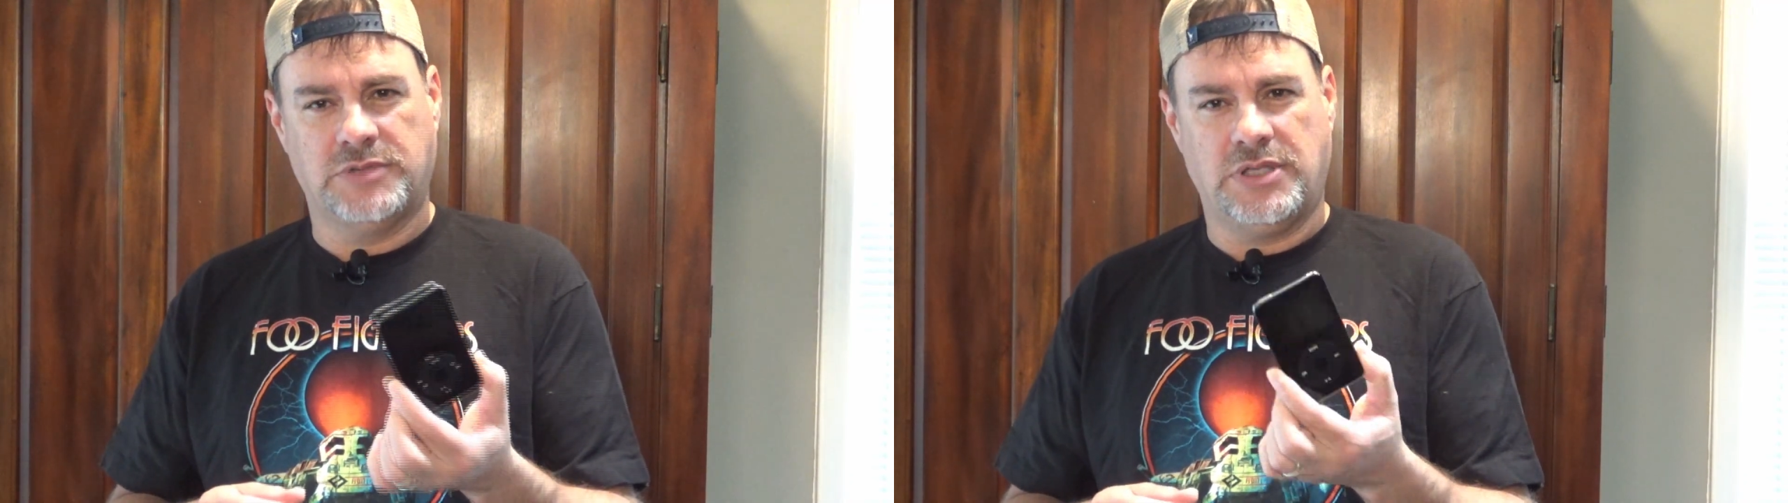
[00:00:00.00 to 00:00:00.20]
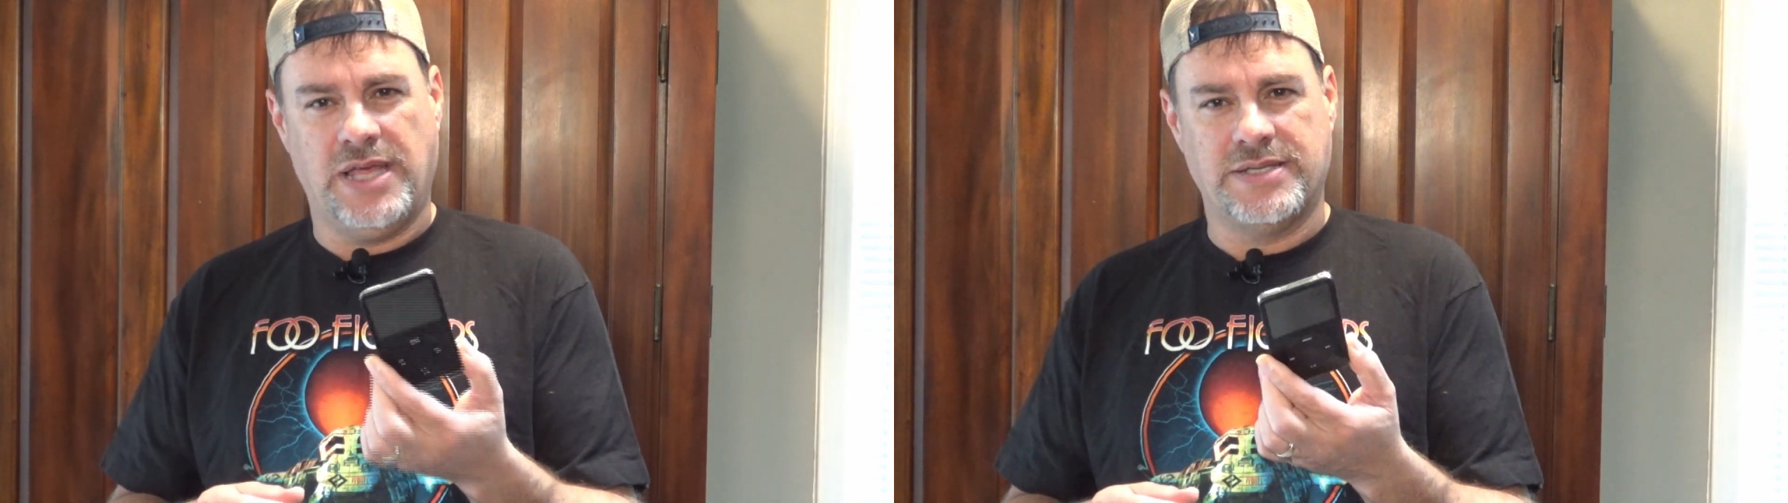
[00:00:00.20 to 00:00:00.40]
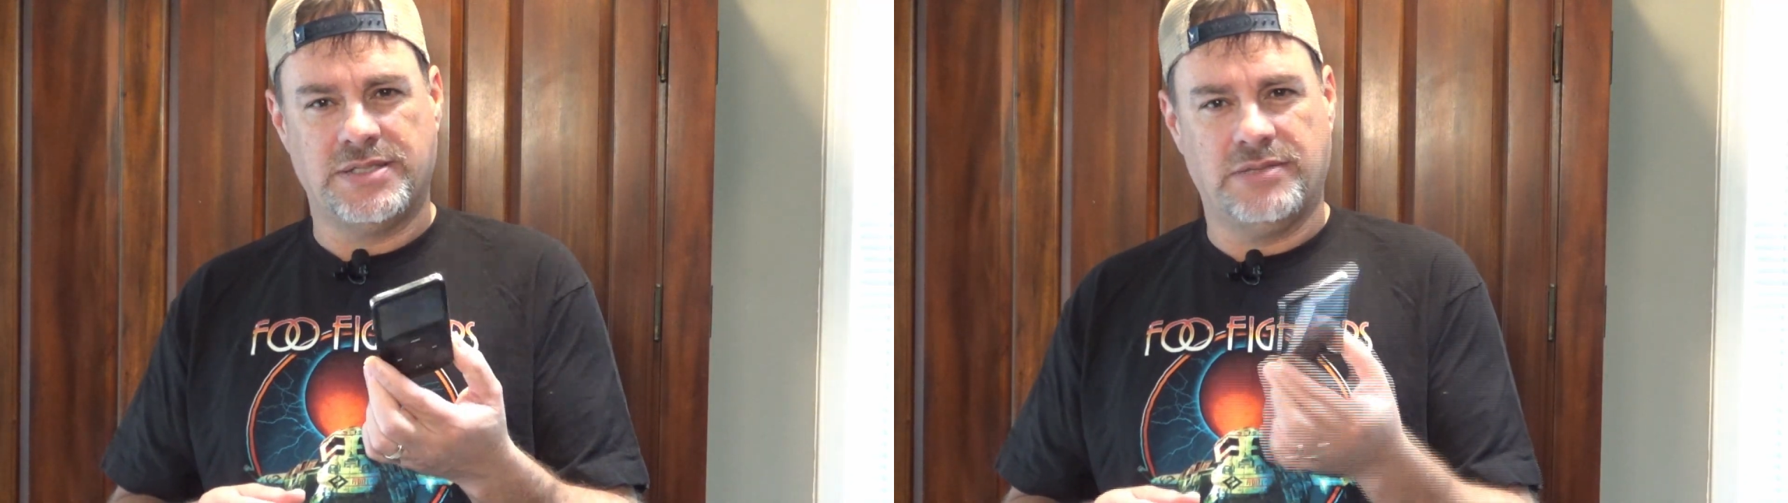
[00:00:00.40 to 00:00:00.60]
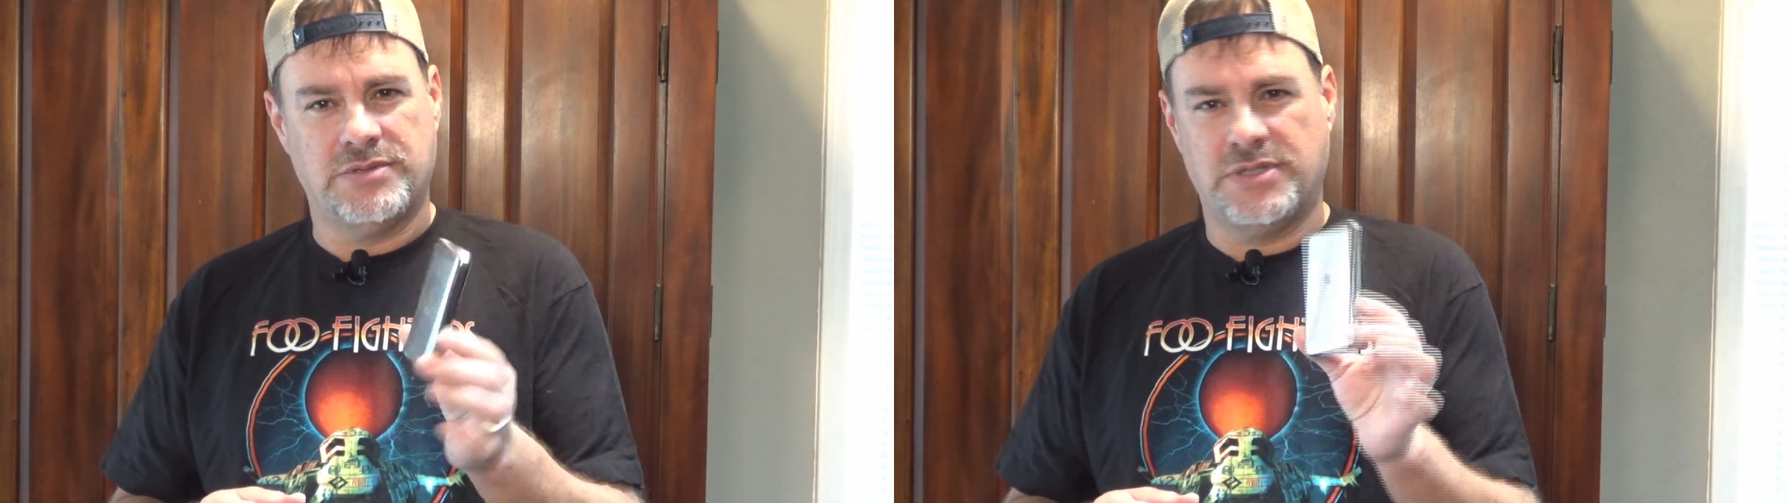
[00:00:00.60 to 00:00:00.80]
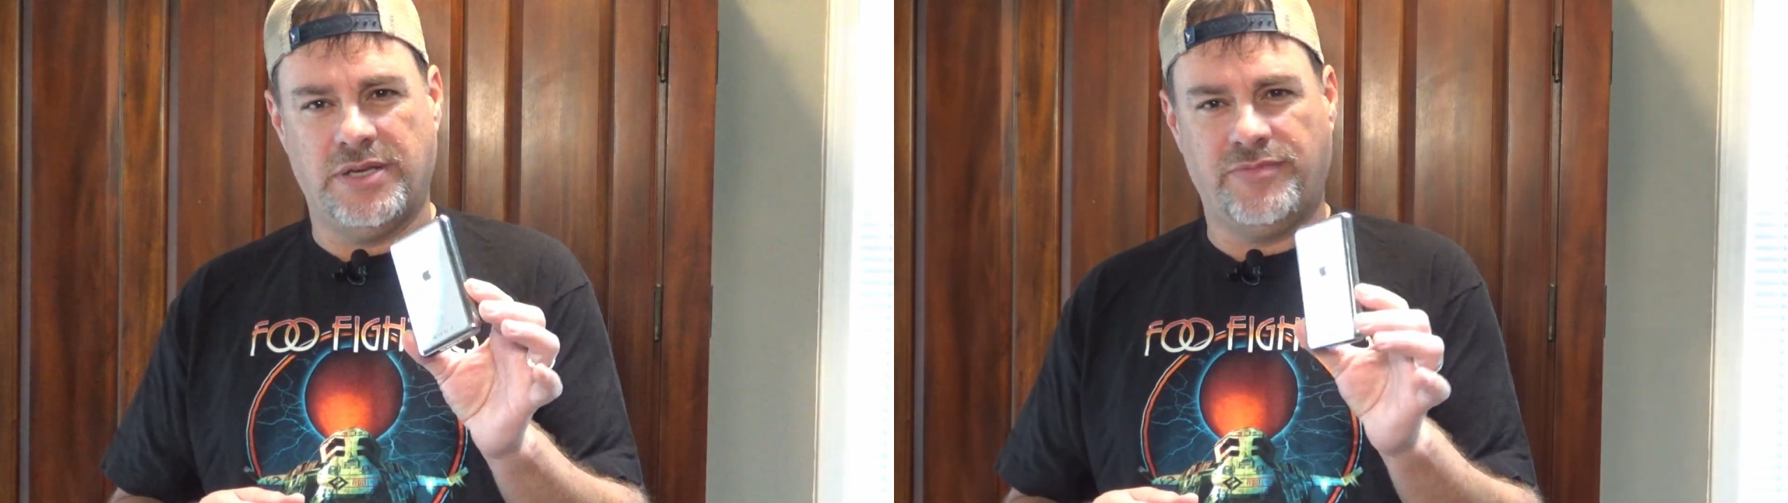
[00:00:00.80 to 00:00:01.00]
Classic,
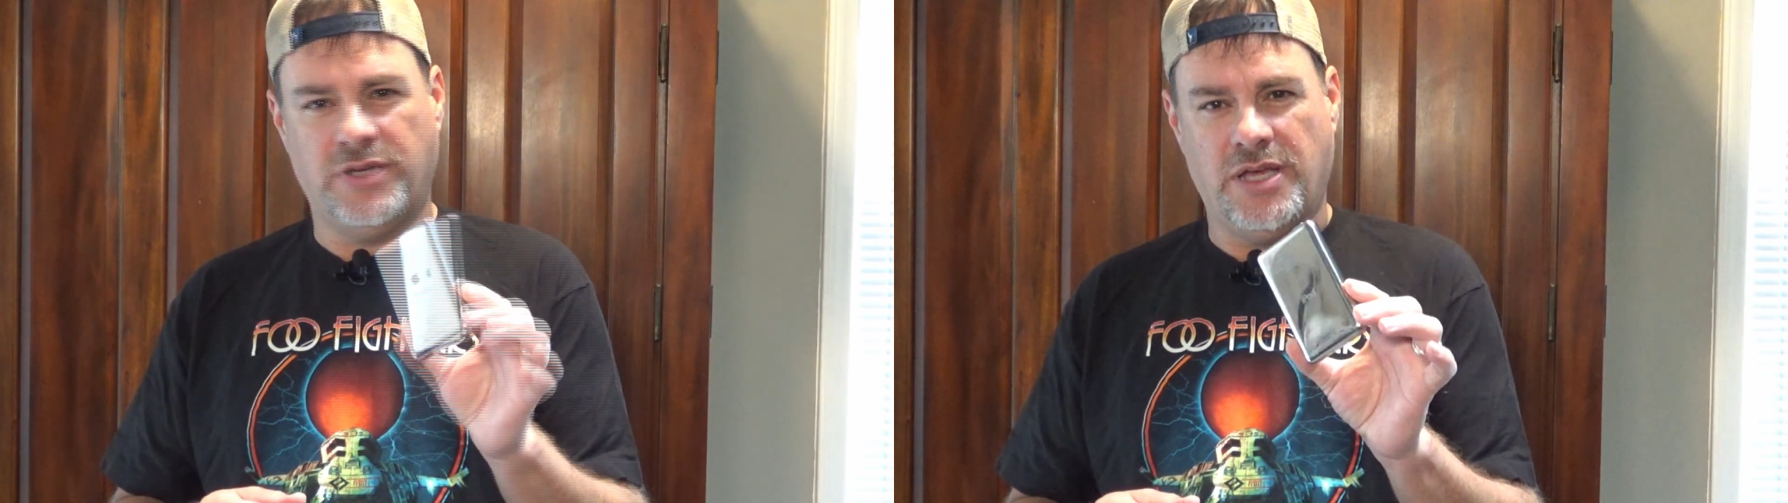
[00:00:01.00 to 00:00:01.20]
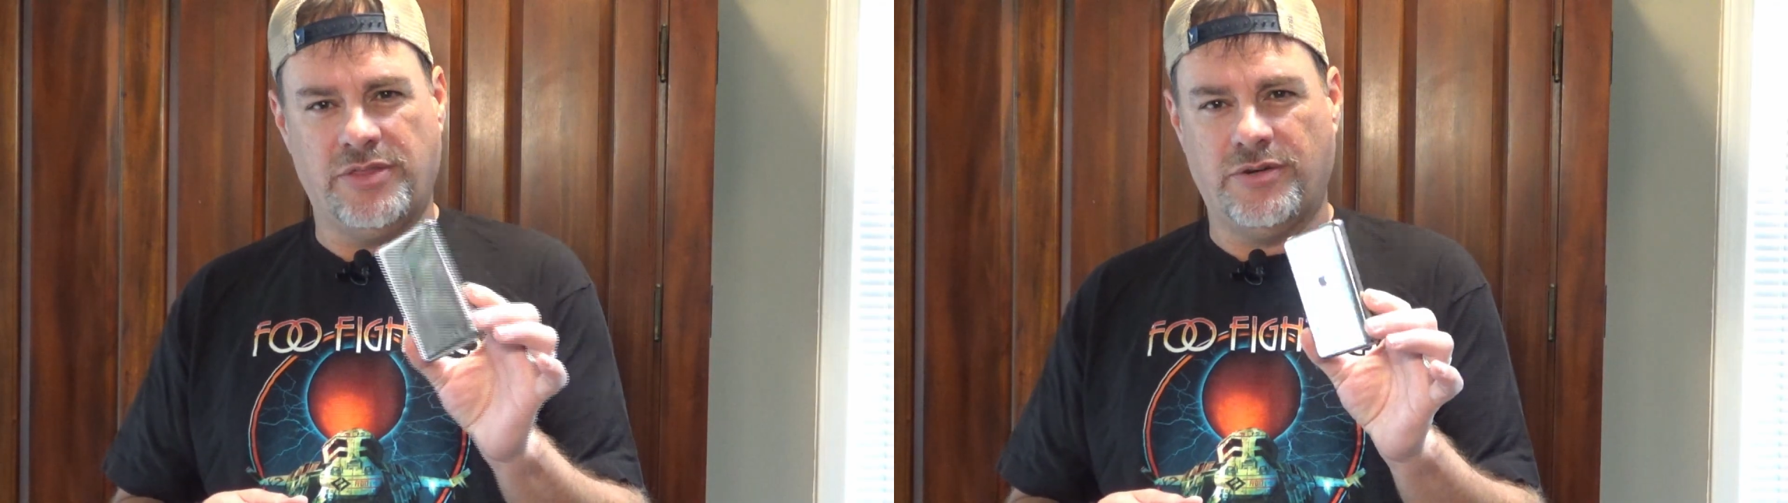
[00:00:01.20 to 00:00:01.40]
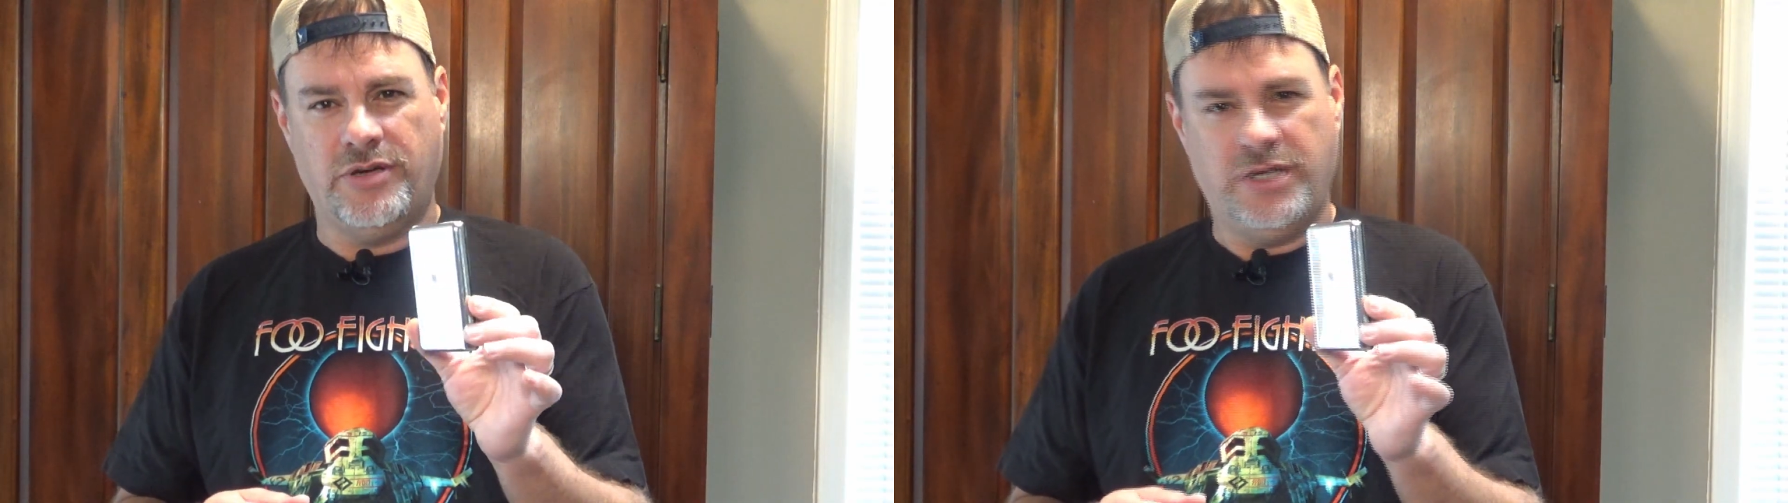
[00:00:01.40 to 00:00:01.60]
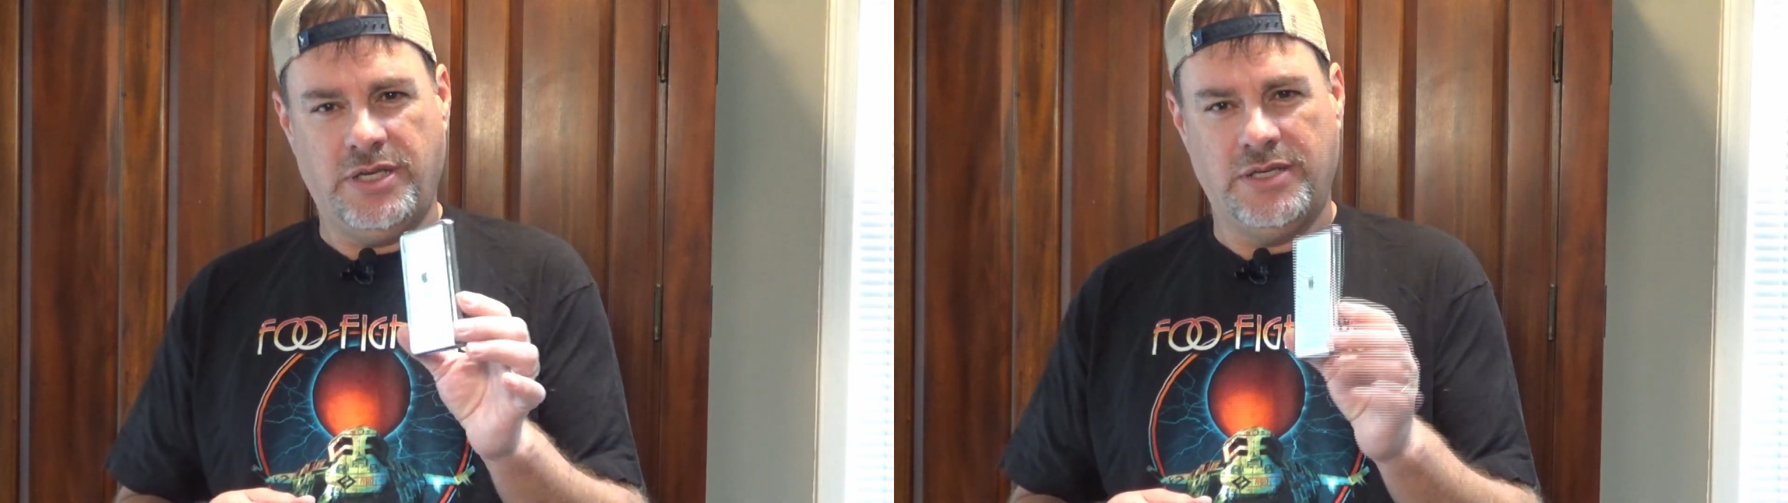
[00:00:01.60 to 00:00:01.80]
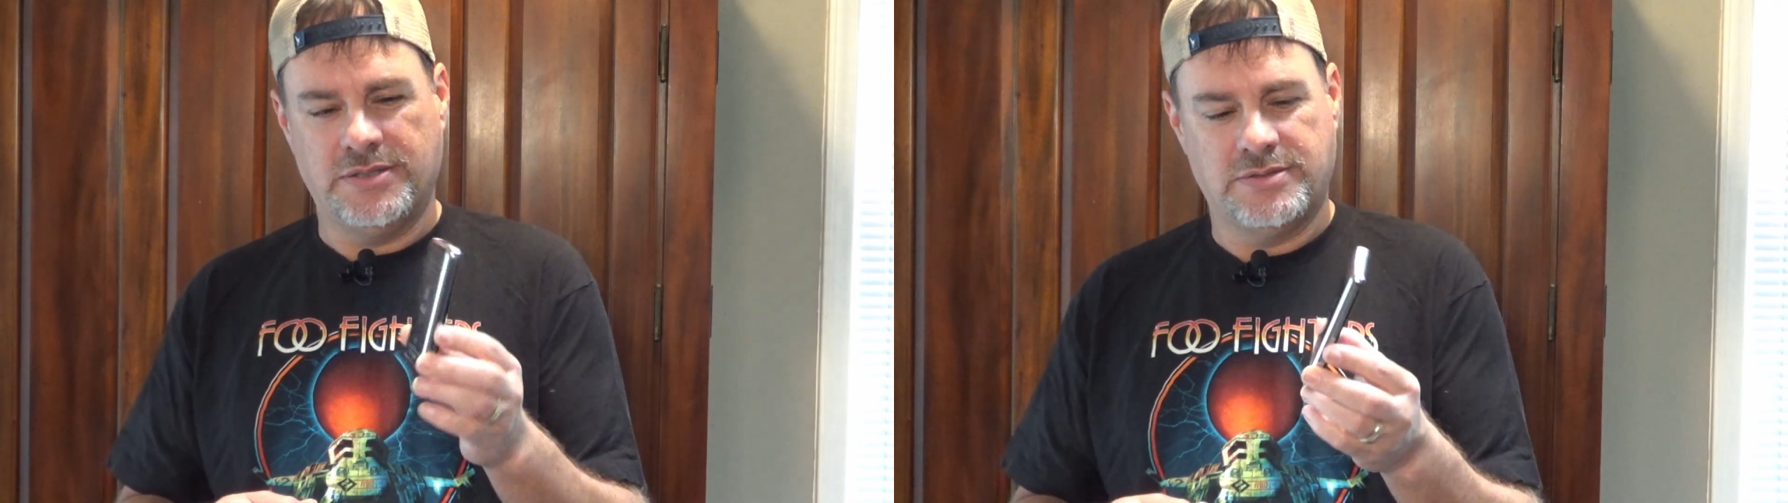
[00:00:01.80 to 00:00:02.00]
was definitely not 30
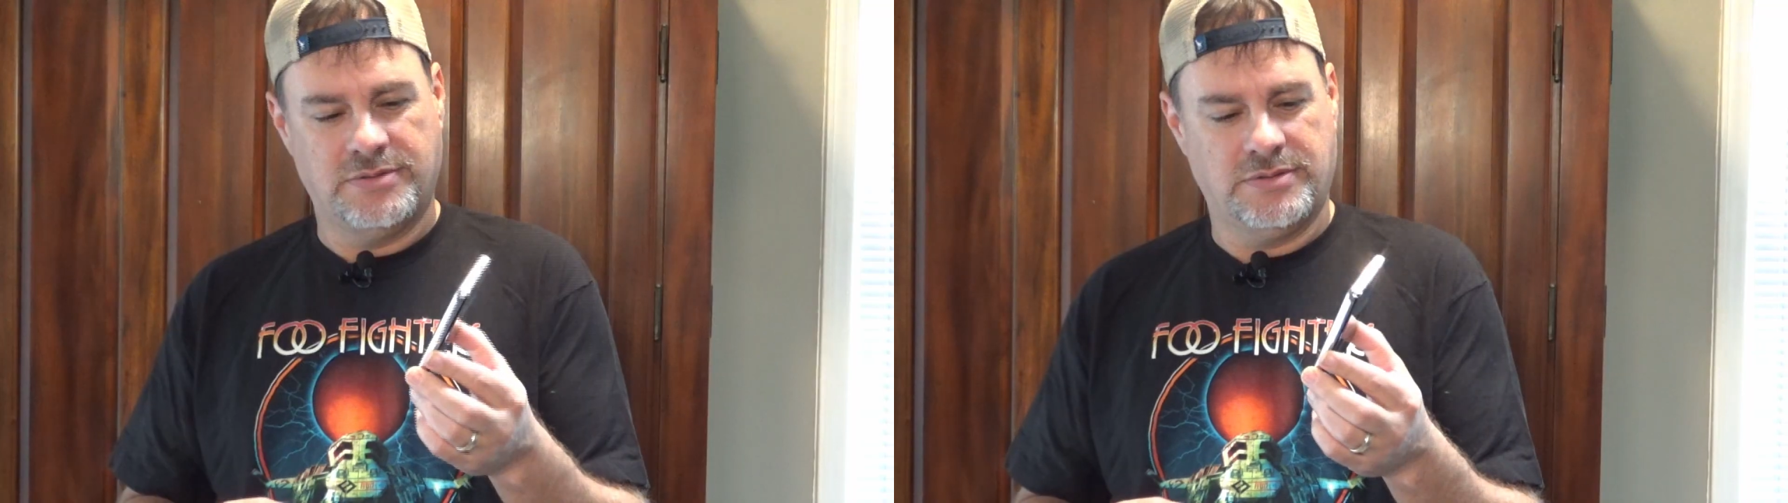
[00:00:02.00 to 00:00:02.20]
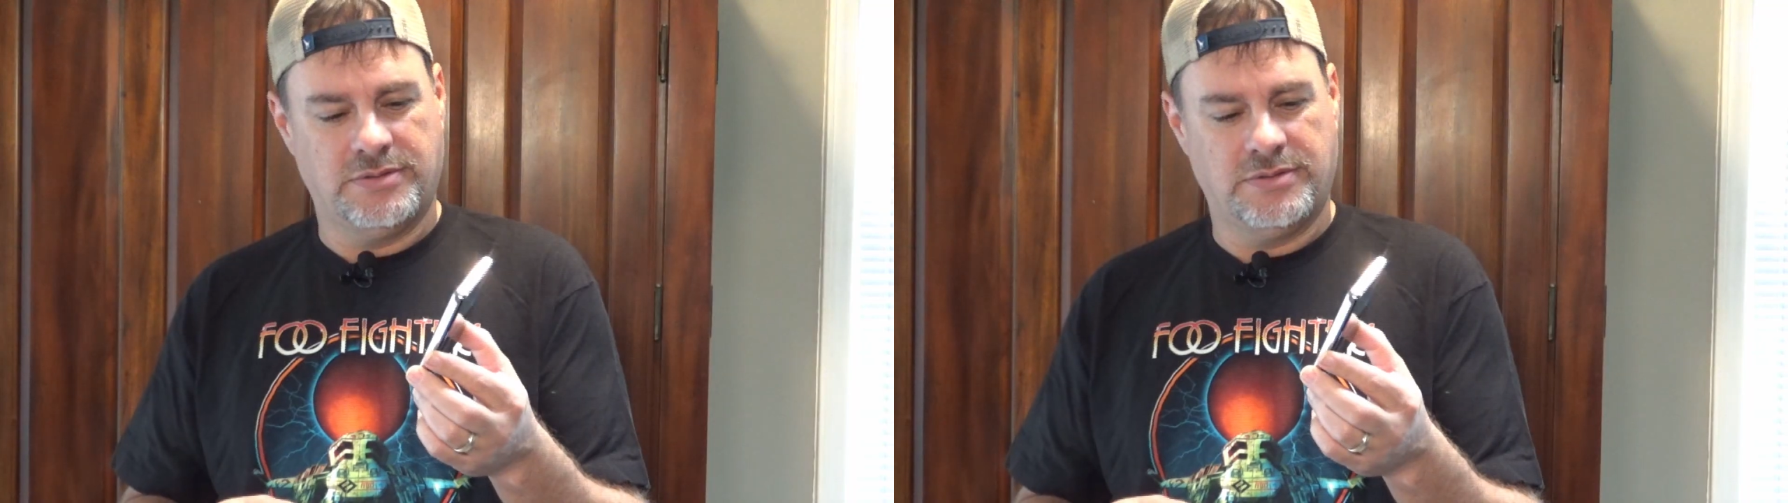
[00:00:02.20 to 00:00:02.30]
gigs.